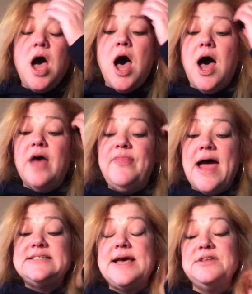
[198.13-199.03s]
Uh,
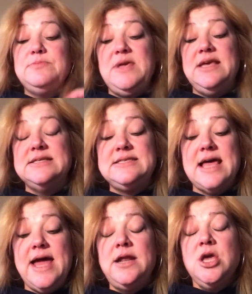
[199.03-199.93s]
that tells me is
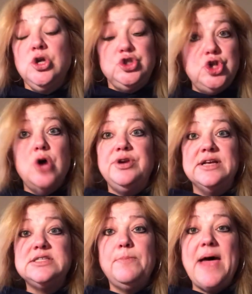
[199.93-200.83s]
that
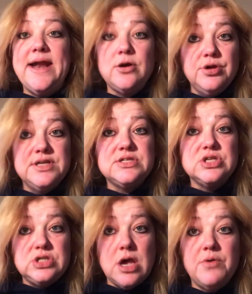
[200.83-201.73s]
slowness. The Pentacle is the
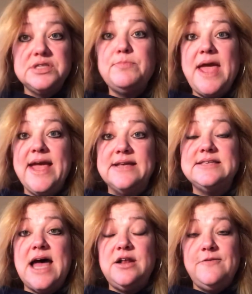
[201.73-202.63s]
slowest
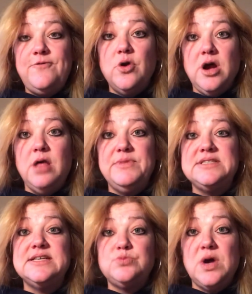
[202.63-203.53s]
pace out of the four
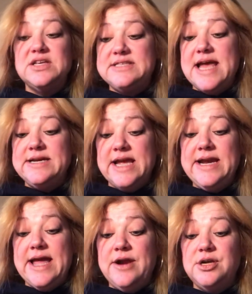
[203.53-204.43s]
elements as well as that
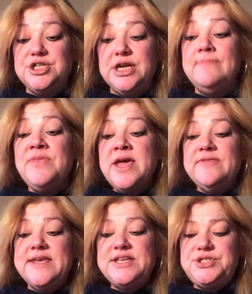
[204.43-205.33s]
Knight energy.
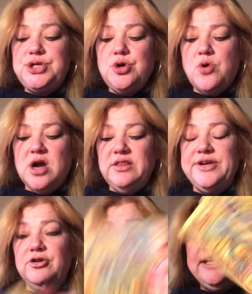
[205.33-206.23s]
These two are
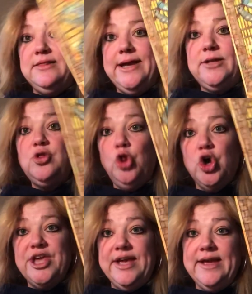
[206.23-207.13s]
literally like
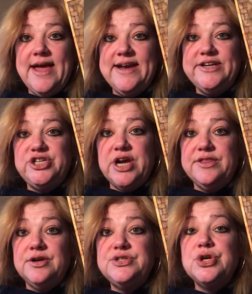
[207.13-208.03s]
looking at each
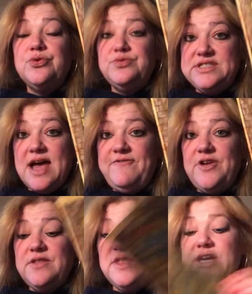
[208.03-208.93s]
other. So
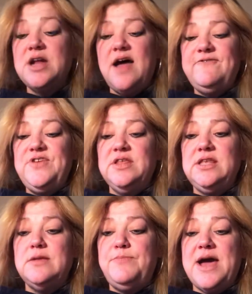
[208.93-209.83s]
definitely not
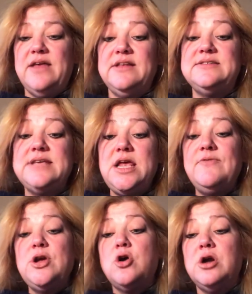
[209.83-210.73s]
feeling the balance in
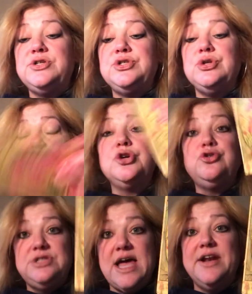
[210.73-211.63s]
regards to the
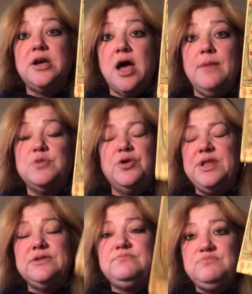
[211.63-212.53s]
10 of cups or
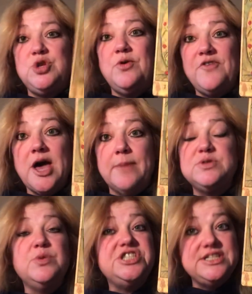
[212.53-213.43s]
the two of
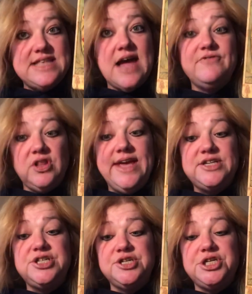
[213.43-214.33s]
cups, which is that
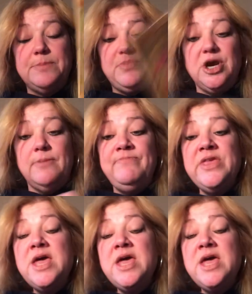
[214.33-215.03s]
relationship here.